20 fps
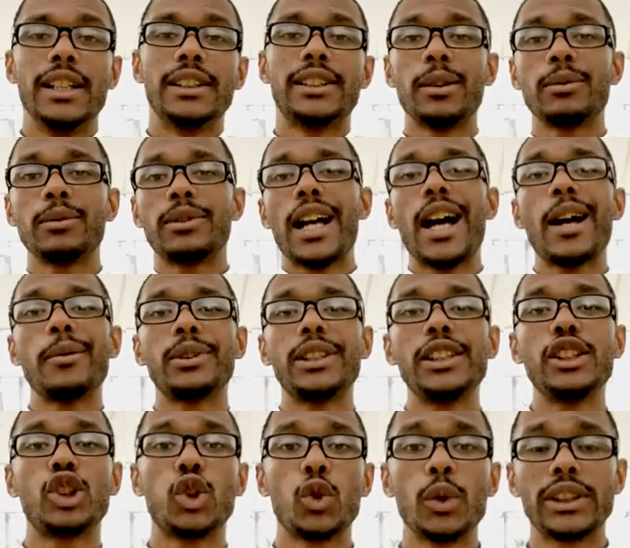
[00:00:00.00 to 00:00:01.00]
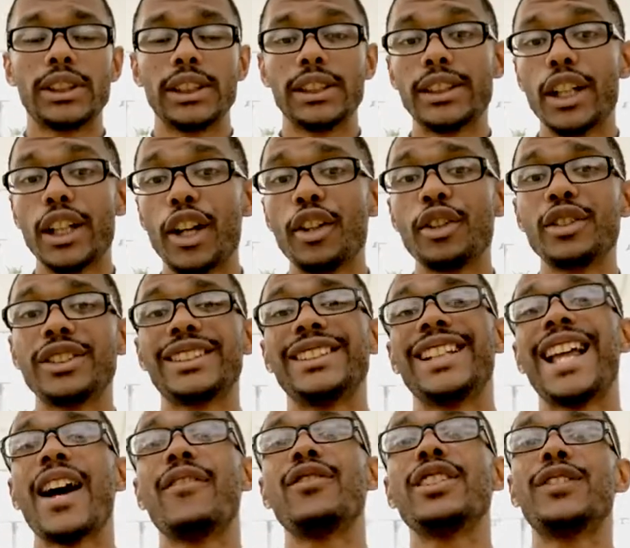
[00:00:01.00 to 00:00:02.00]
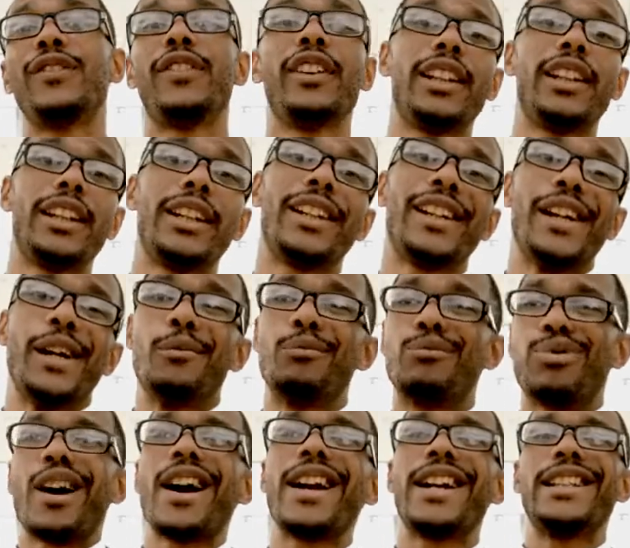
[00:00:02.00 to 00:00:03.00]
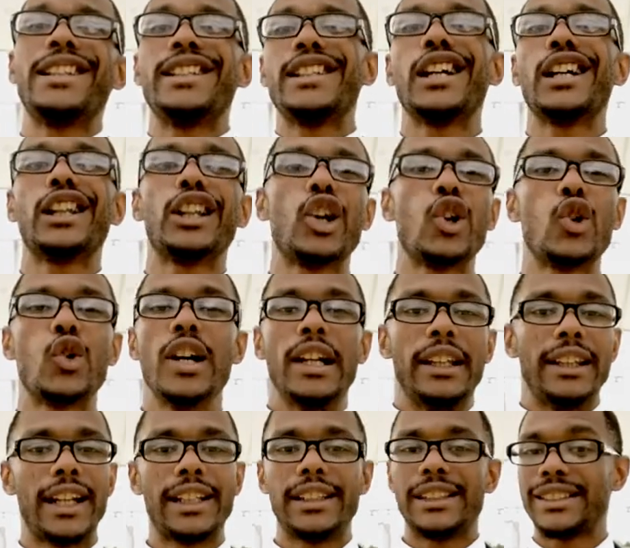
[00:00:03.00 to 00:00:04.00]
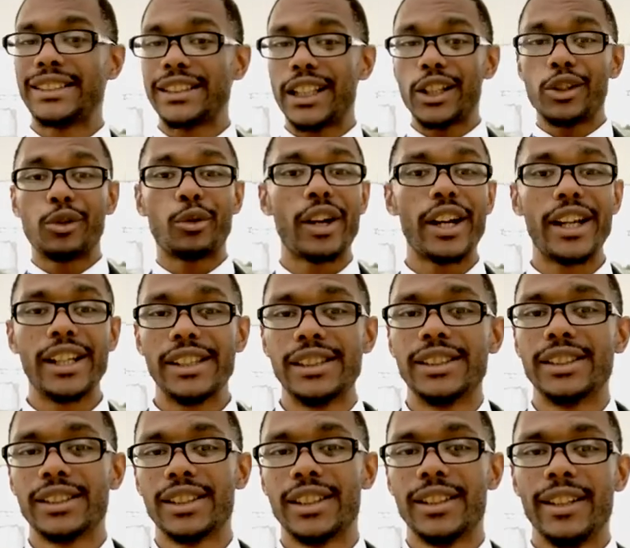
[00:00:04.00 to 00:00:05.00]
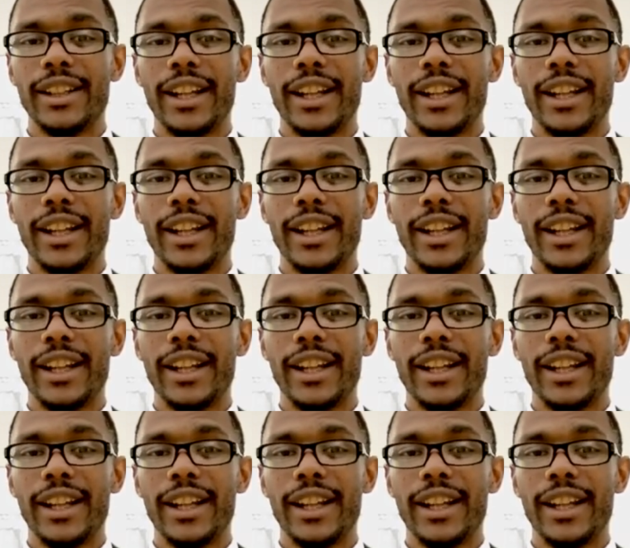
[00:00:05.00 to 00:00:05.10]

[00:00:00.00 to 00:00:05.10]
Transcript: Sometimes these twists and turns can have us feeling bright and yellow like the sun rays.